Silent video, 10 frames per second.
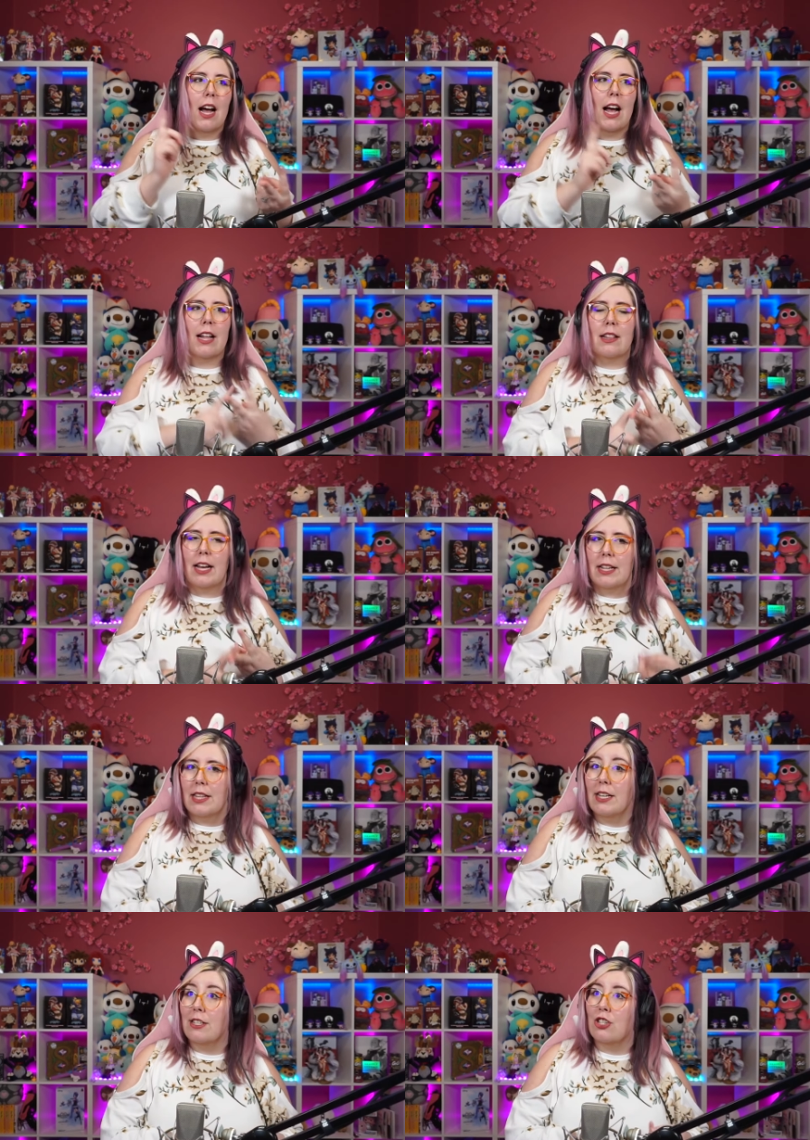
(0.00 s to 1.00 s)
I like
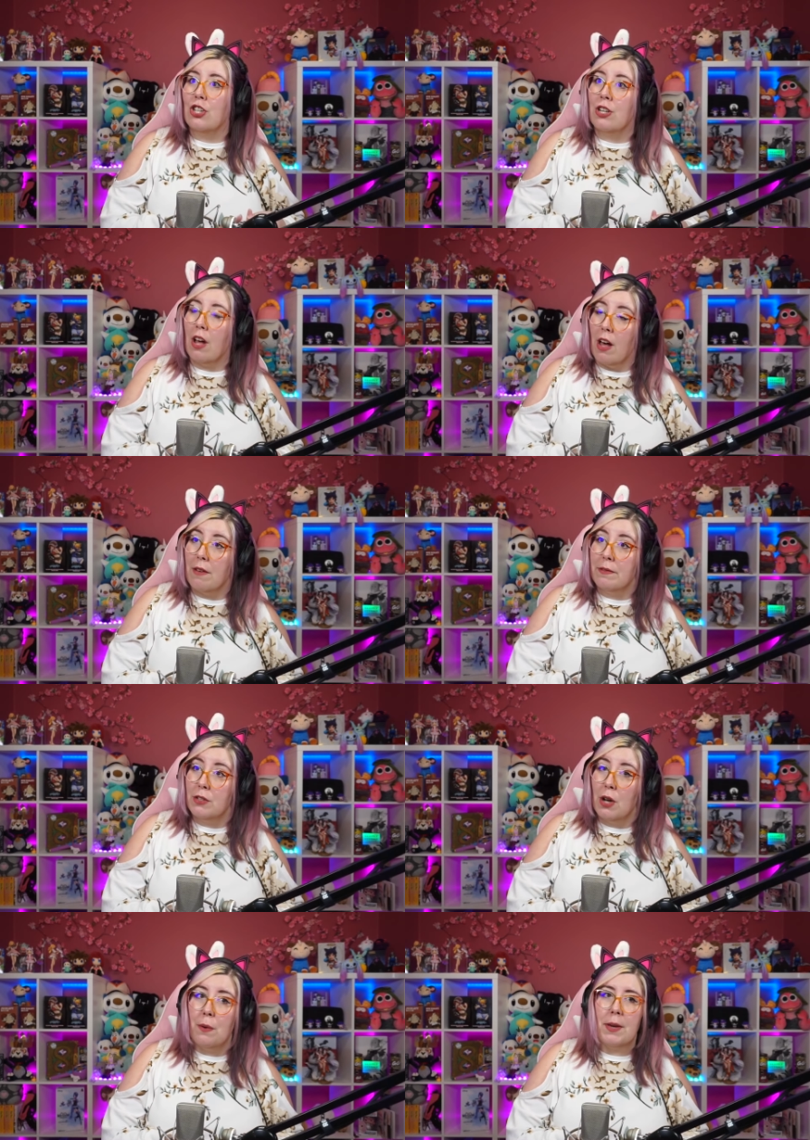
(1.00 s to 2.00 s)
the addition of
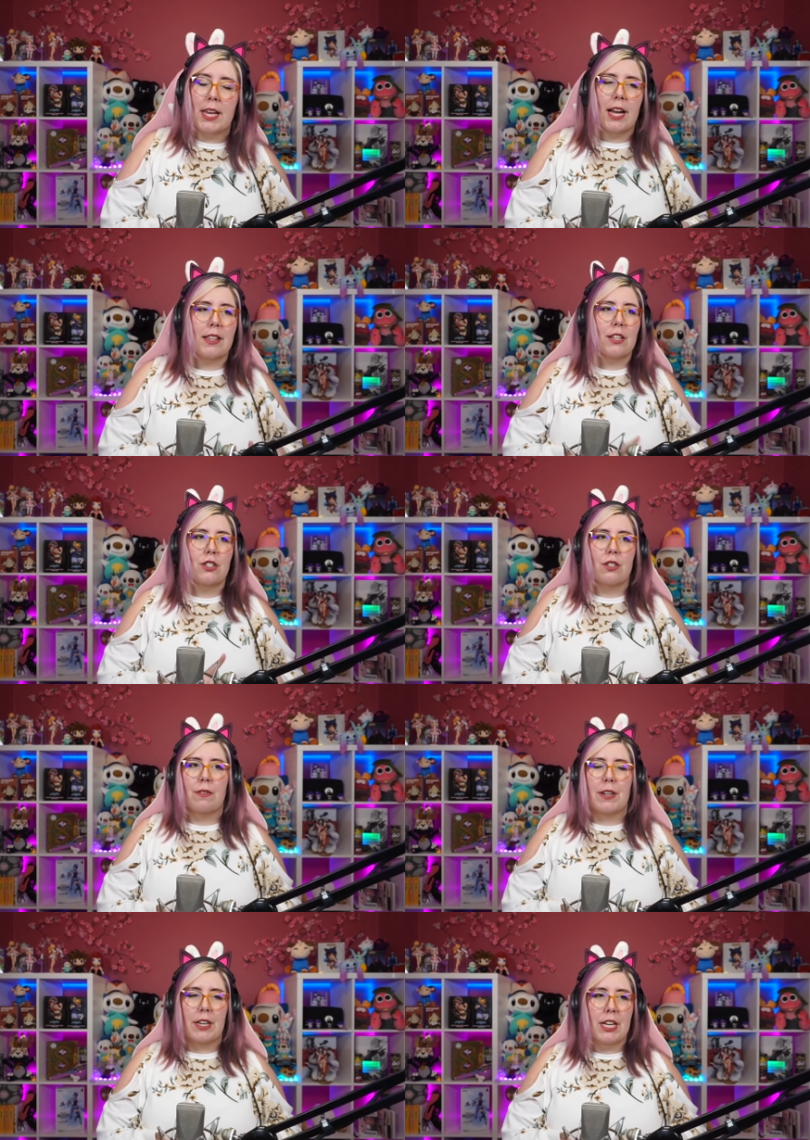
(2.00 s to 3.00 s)
Zoe. I think she's
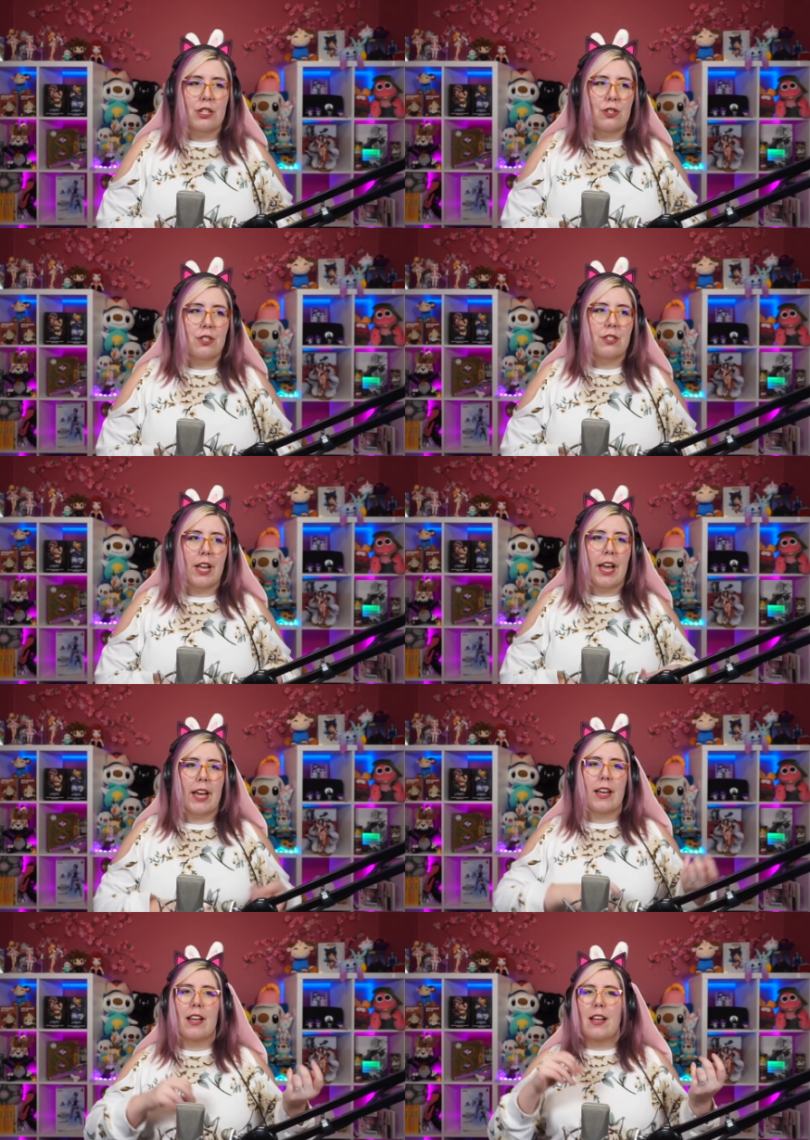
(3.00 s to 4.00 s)
very interesting.